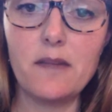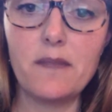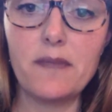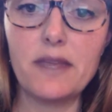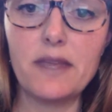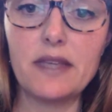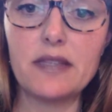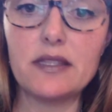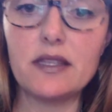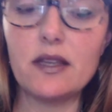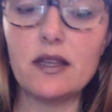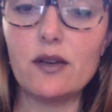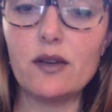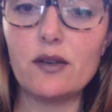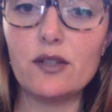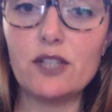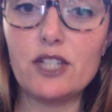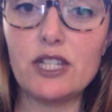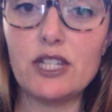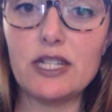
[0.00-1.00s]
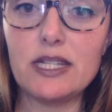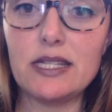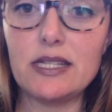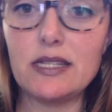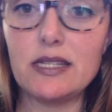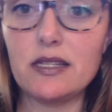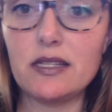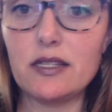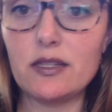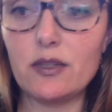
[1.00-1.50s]
So just
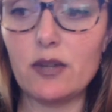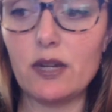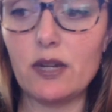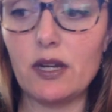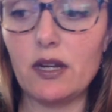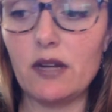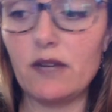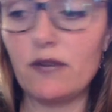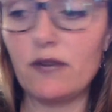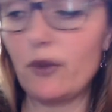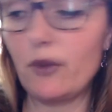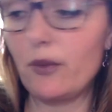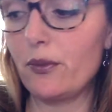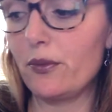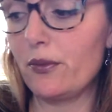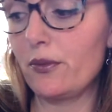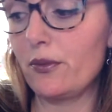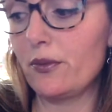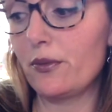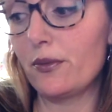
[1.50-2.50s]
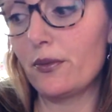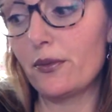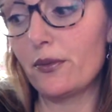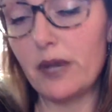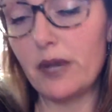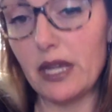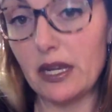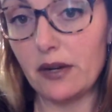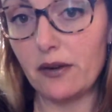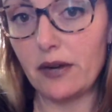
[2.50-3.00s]
to sort of
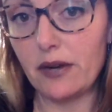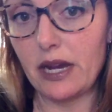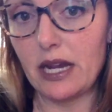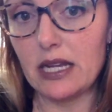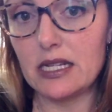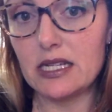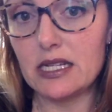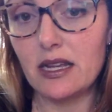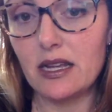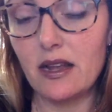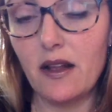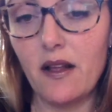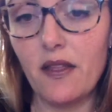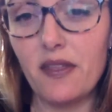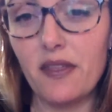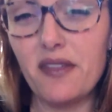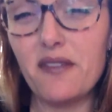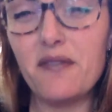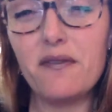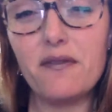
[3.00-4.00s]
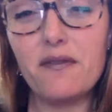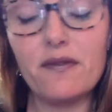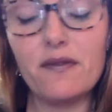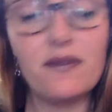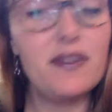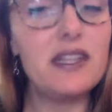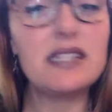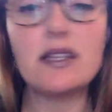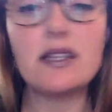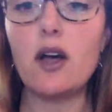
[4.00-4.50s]
reiterate,
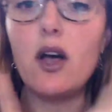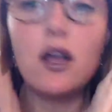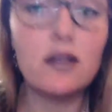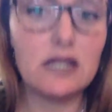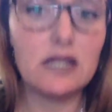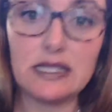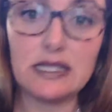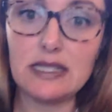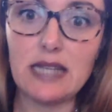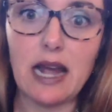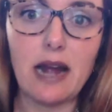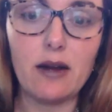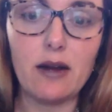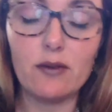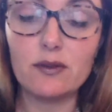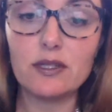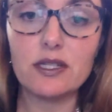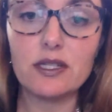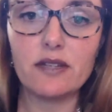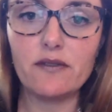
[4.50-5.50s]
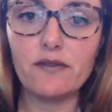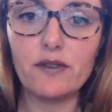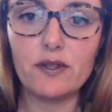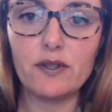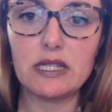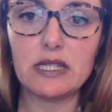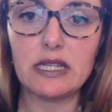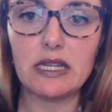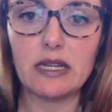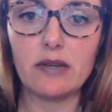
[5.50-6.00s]
this all sounds
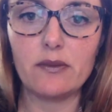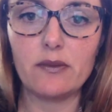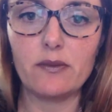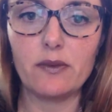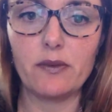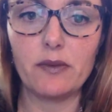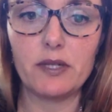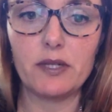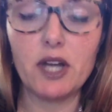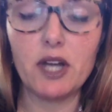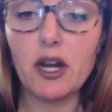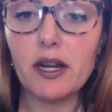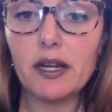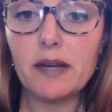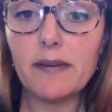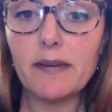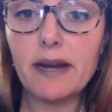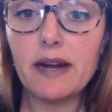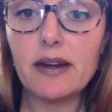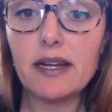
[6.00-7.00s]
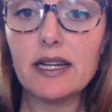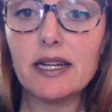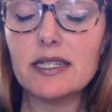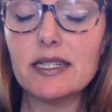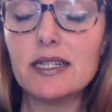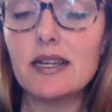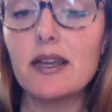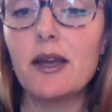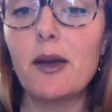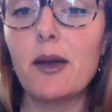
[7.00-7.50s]
confusing when we're talking about
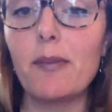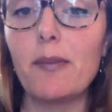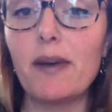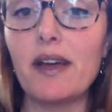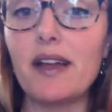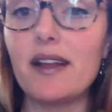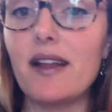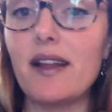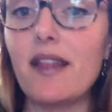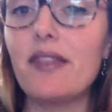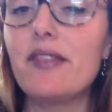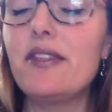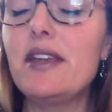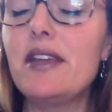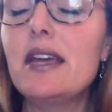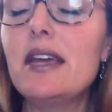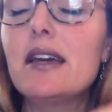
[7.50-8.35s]
it, But the